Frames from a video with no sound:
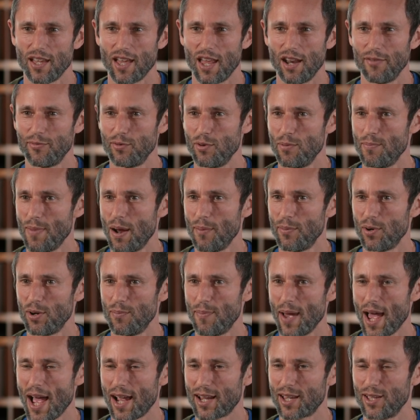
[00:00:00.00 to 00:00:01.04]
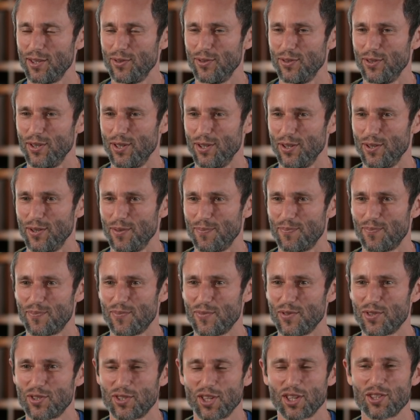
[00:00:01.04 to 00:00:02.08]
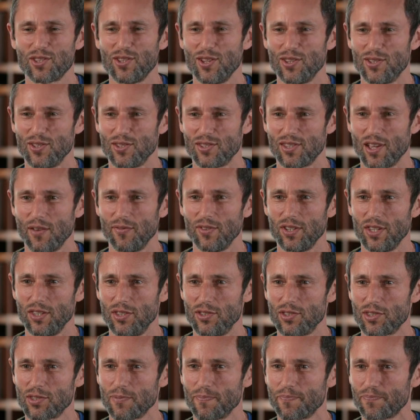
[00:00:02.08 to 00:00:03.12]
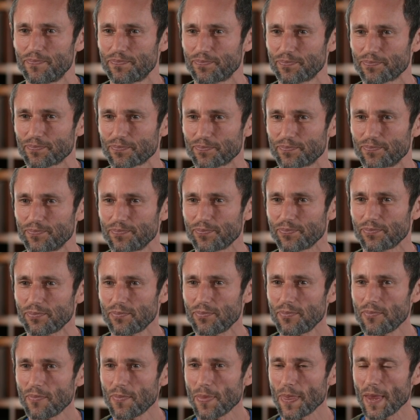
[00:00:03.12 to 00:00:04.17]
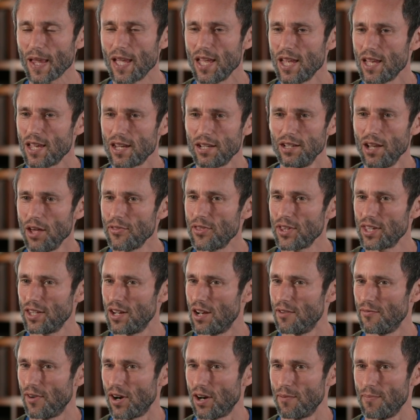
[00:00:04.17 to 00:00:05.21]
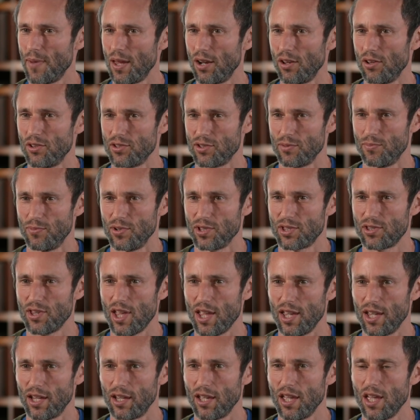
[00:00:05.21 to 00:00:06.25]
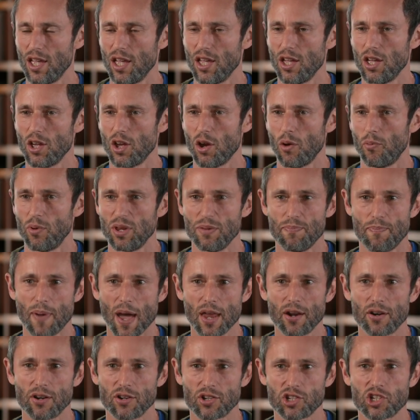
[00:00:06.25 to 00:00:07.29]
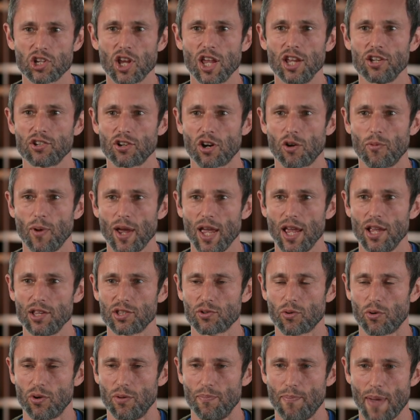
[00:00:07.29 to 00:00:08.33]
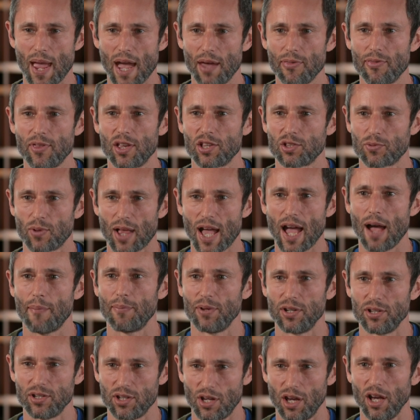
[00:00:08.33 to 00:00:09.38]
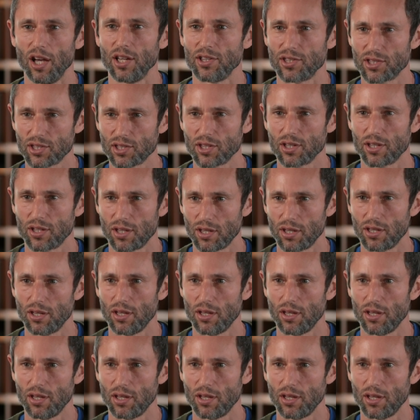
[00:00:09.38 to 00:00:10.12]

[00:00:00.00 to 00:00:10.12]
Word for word: And if you remember back in the sixties and seventies, nothing in environmentalism was saying, we'd better change our ways or bad things will happen to us.